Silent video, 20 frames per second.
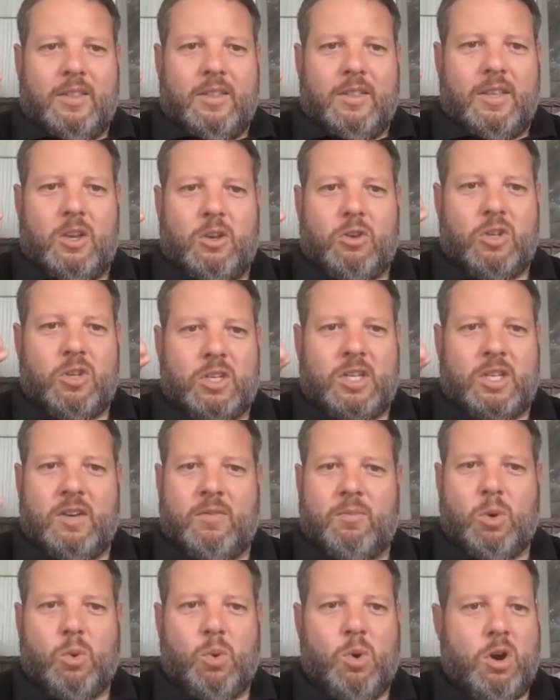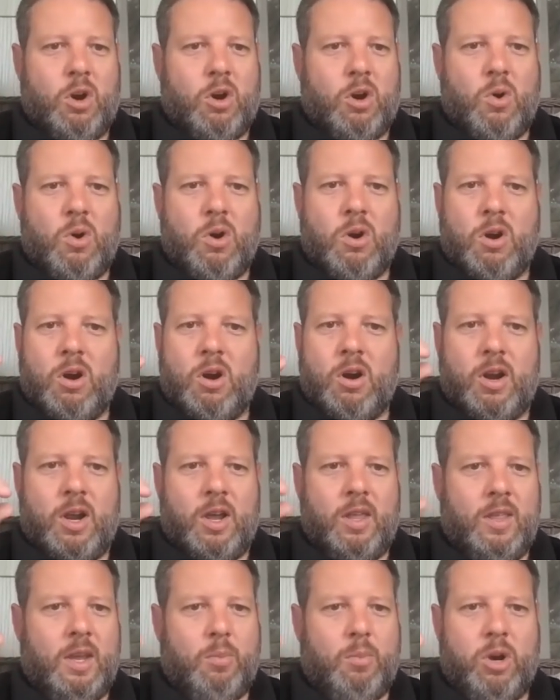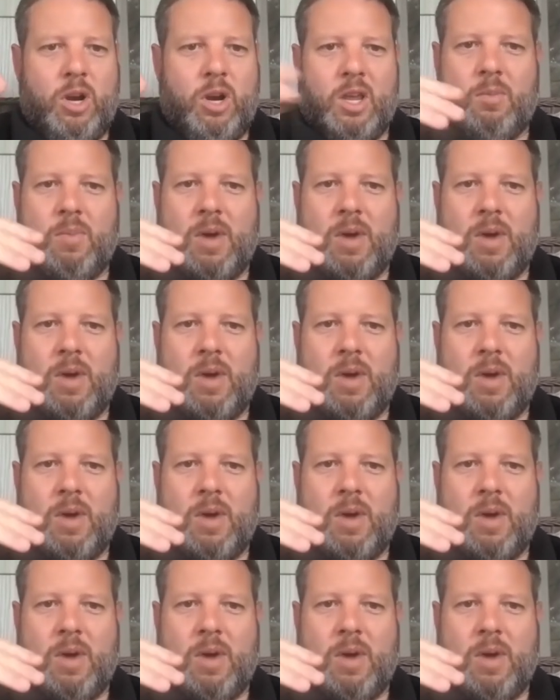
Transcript: that you just give them a work order and they bring